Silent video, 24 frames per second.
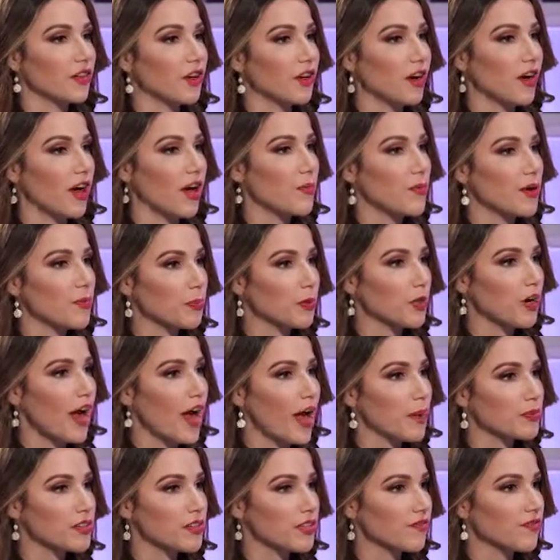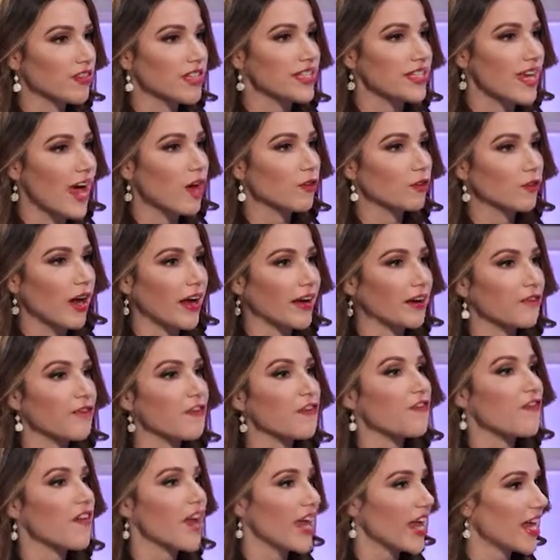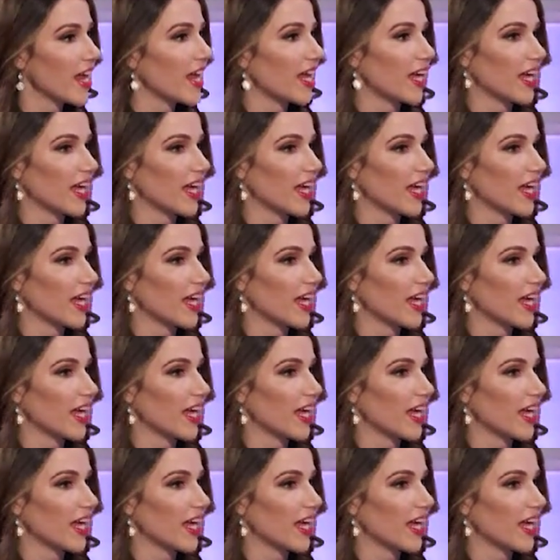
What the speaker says: or, perhaps even downright fake?